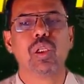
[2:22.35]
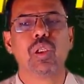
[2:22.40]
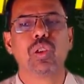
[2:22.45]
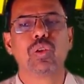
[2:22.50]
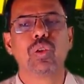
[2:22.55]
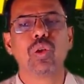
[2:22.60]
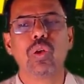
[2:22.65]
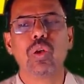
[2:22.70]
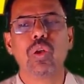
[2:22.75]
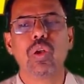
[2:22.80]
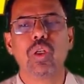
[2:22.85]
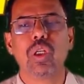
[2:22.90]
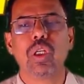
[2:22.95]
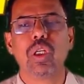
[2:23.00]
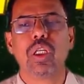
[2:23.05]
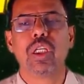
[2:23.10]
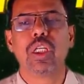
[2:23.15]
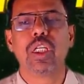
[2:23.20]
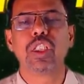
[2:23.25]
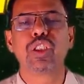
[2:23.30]
So,
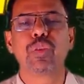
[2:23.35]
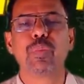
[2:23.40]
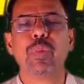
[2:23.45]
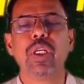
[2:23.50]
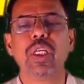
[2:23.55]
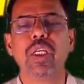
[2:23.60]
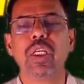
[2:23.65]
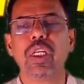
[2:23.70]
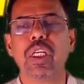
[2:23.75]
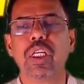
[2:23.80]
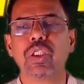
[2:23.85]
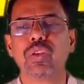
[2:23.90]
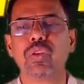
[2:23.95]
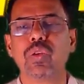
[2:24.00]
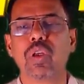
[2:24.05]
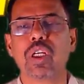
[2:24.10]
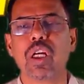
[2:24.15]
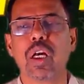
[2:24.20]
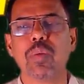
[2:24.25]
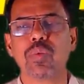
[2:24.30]
its PE
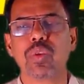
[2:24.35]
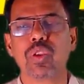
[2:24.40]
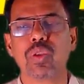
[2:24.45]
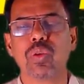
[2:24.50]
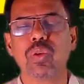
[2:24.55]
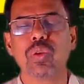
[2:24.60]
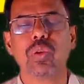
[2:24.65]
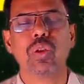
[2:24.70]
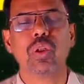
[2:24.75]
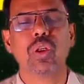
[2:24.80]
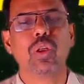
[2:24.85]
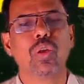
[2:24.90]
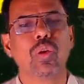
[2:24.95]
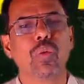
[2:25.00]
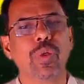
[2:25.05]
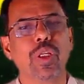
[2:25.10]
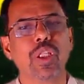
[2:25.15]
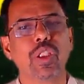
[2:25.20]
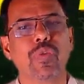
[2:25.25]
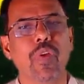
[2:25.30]
ratio comes to
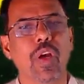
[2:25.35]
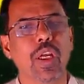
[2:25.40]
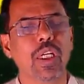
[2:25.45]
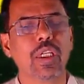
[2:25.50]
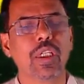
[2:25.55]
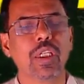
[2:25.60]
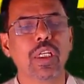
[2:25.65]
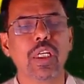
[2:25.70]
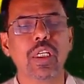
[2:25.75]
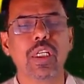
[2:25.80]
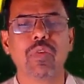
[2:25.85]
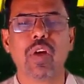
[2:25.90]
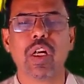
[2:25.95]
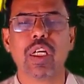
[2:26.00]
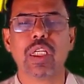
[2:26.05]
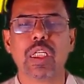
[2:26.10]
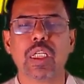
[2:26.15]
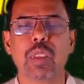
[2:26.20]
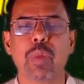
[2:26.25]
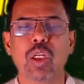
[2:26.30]
rupees 500
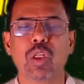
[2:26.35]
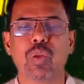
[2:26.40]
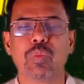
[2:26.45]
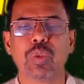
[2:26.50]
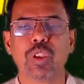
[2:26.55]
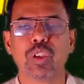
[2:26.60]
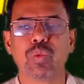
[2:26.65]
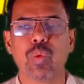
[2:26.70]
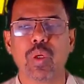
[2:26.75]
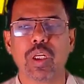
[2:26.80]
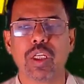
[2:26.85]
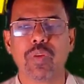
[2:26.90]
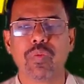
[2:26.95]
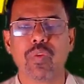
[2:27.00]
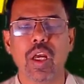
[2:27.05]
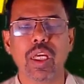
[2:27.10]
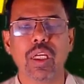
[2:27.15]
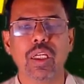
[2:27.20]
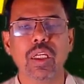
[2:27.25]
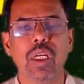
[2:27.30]
divided by rupees
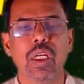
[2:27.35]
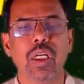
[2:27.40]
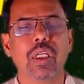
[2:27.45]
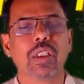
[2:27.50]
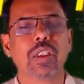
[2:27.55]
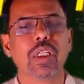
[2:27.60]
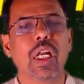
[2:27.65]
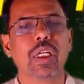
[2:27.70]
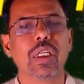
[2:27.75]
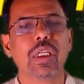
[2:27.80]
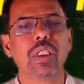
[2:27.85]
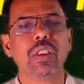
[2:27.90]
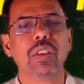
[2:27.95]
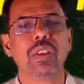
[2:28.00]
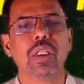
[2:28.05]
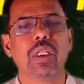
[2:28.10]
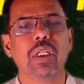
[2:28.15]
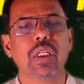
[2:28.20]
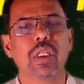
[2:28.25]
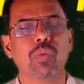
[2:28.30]
25, that
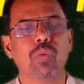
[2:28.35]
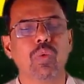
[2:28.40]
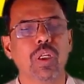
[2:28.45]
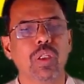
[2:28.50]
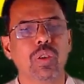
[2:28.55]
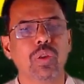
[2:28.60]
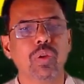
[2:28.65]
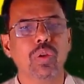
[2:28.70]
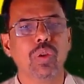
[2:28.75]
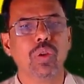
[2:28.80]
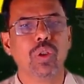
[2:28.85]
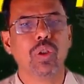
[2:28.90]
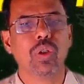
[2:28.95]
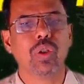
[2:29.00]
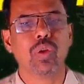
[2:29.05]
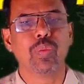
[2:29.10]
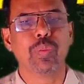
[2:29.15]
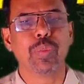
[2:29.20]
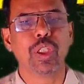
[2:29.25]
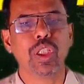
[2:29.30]
is equal to
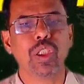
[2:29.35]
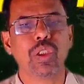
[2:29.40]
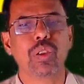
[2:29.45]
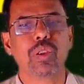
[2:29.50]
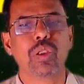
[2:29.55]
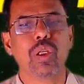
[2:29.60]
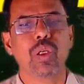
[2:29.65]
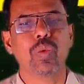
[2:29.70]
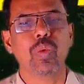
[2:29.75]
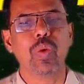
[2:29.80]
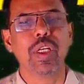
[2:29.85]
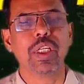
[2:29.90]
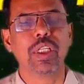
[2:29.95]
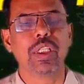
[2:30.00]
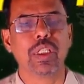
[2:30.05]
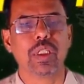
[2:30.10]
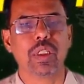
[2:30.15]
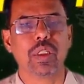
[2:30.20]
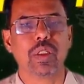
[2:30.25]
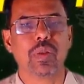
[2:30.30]
rupees
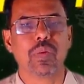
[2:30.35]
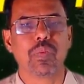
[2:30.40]
20.